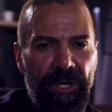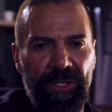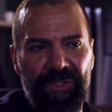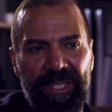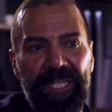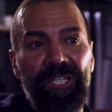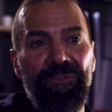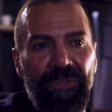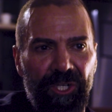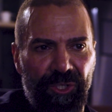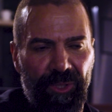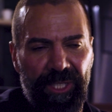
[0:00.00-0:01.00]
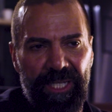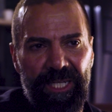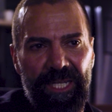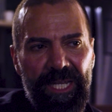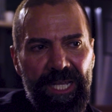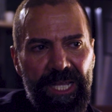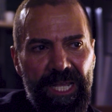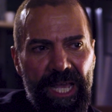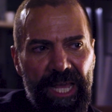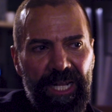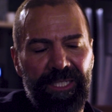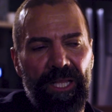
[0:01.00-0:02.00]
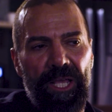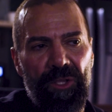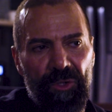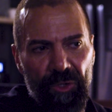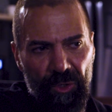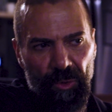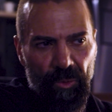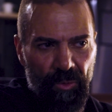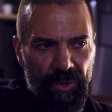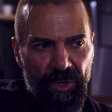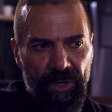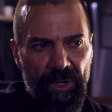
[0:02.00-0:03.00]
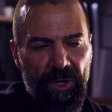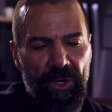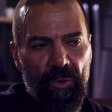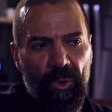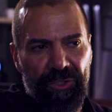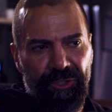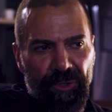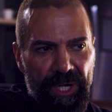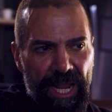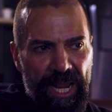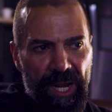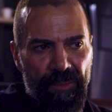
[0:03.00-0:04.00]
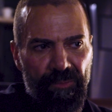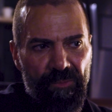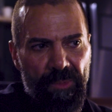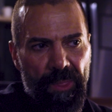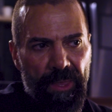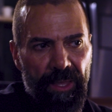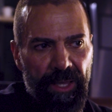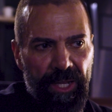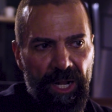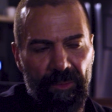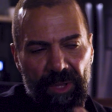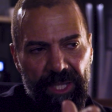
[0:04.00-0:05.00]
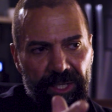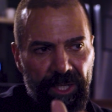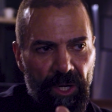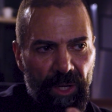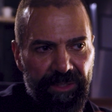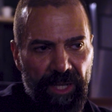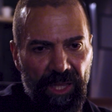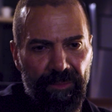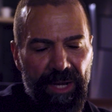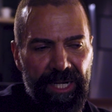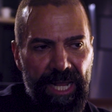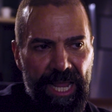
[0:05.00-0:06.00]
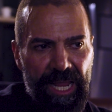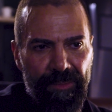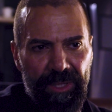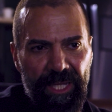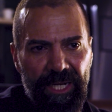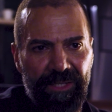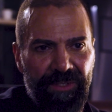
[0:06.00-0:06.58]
on us individually, and he's like, you, what's your name? And I'm like, I tell him my name, and then he